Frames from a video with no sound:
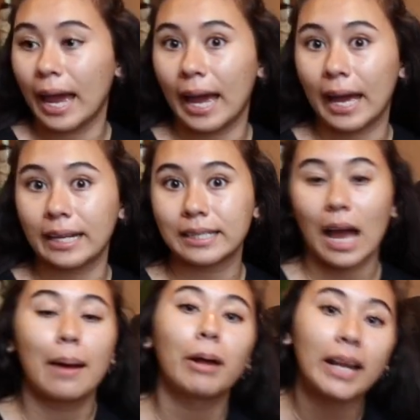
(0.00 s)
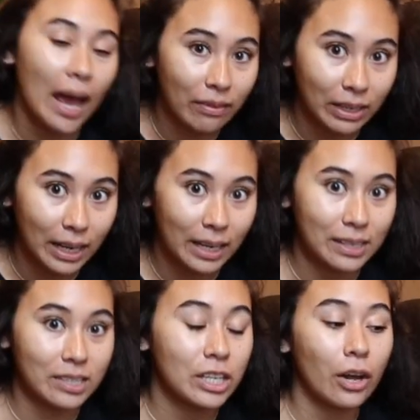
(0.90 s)
and I'm not having it.
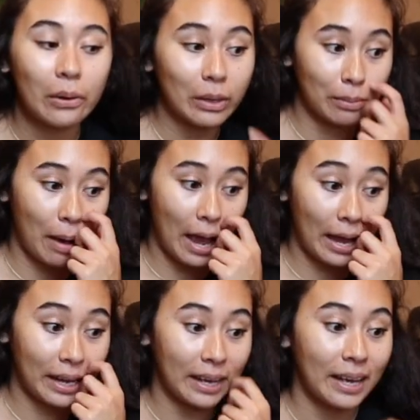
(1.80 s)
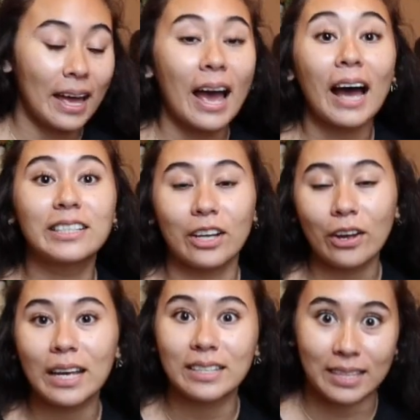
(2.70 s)
It doesn't go with my
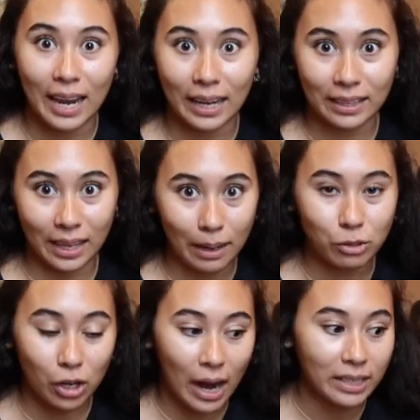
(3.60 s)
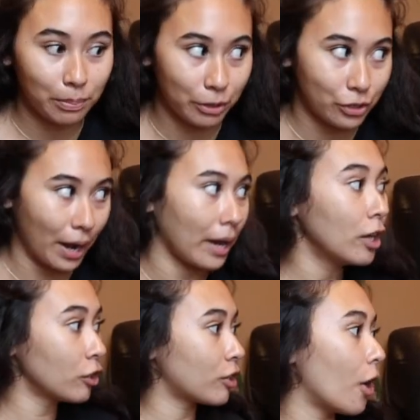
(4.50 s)
adult aesthetic that I'm trying to portray.
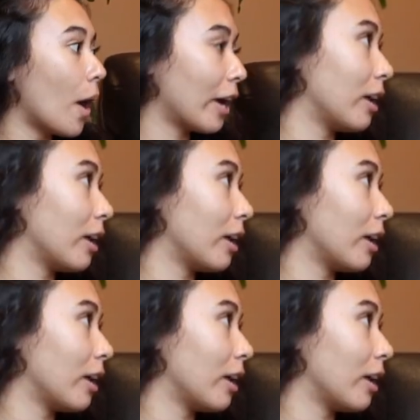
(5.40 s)
So I